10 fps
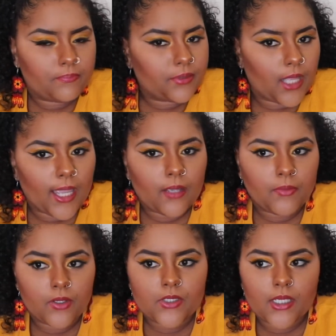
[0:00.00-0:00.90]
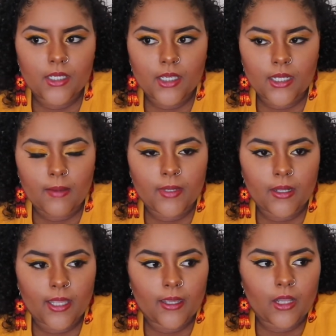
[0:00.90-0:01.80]
playing music and I'm in
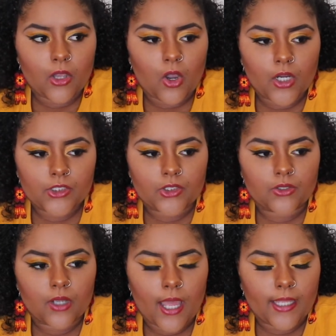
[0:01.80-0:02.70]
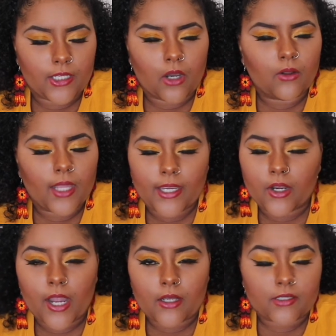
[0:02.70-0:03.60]
like a large group, I don't like
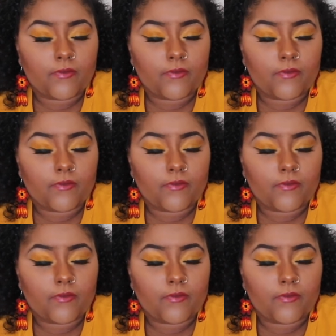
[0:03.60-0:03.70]
crowds.